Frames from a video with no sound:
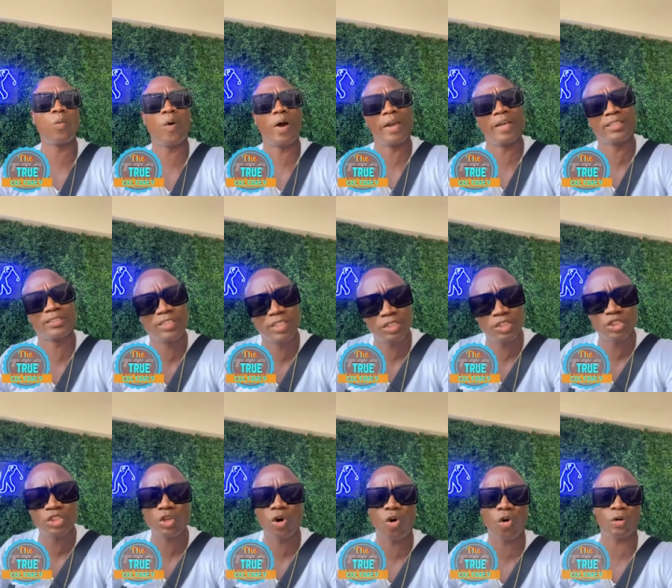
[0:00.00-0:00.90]
Why is
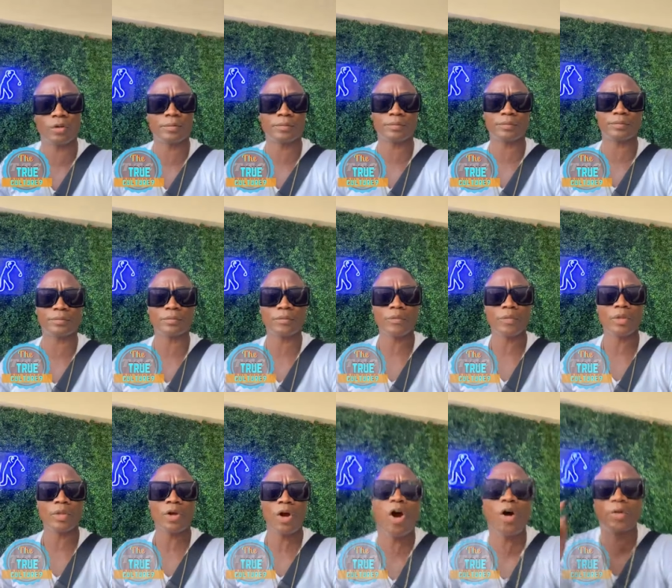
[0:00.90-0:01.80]
it so?
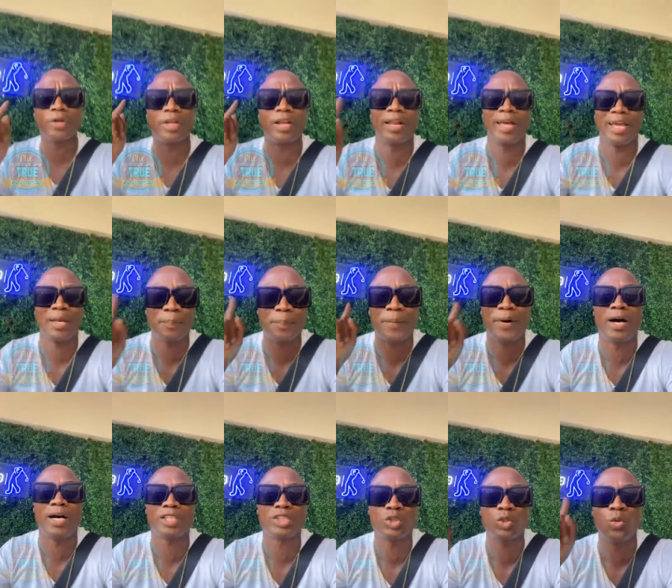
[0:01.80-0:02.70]
How the light
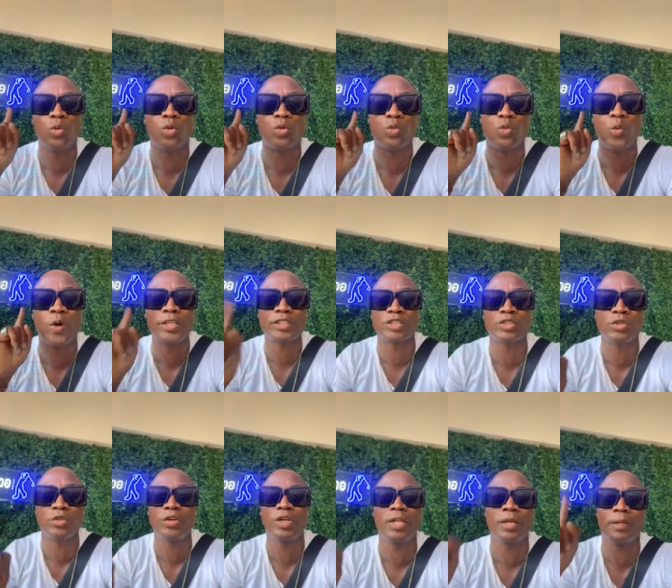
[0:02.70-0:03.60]
pass through
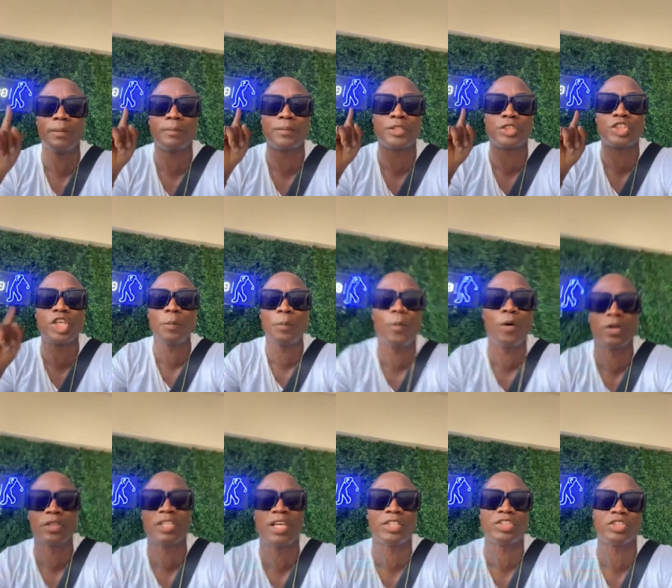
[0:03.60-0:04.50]
West Green, skip
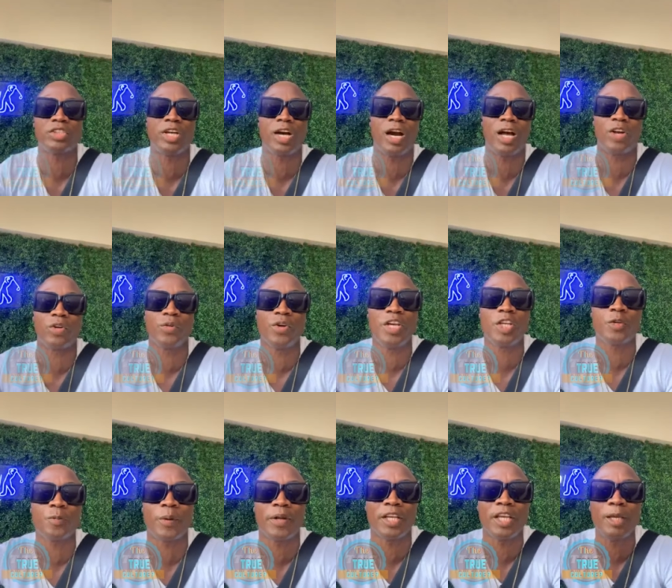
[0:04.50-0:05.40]
out catching all,
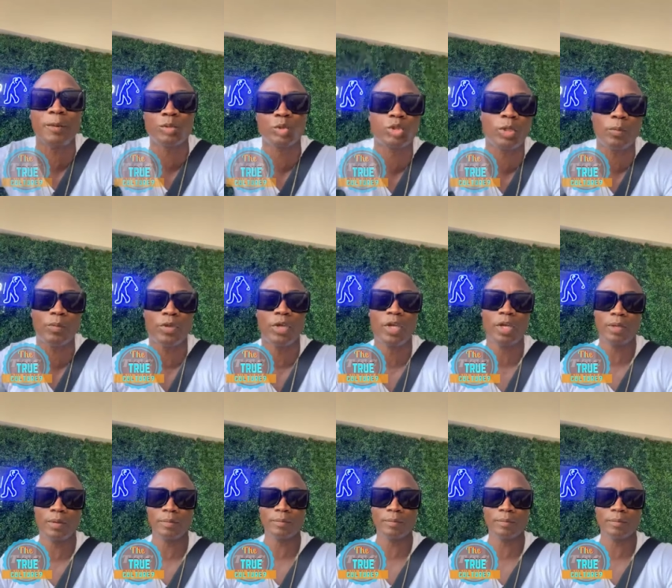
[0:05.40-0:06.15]
reach by the hip strip.